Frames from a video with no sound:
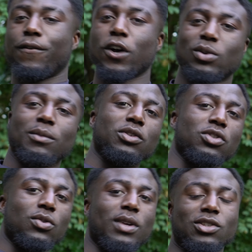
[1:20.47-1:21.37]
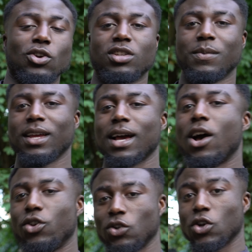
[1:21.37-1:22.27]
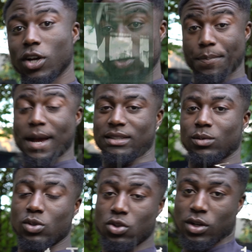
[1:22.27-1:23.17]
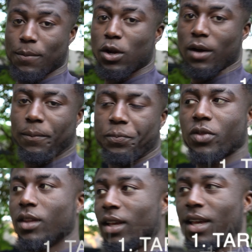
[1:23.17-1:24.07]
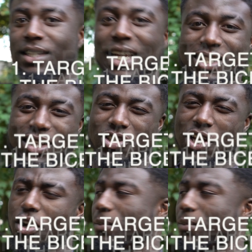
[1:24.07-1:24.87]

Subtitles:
first one I'm going to do is going to be how you can target your biceps from doing a pull-up. It's actually a chin-up,